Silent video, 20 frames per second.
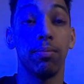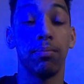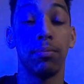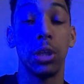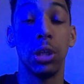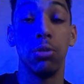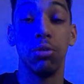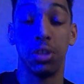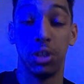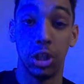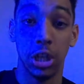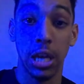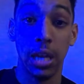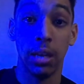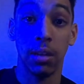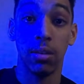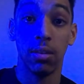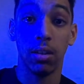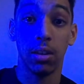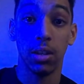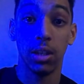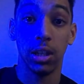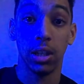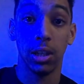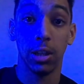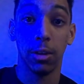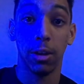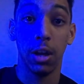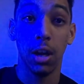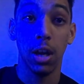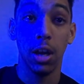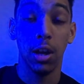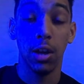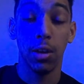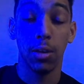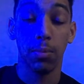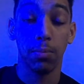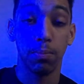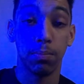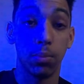used Jin to
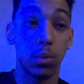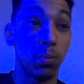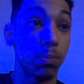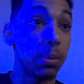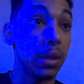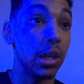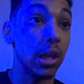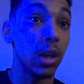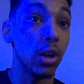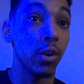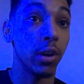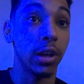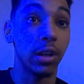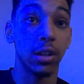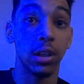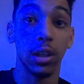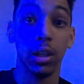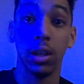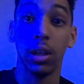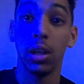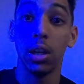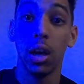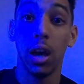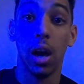peer into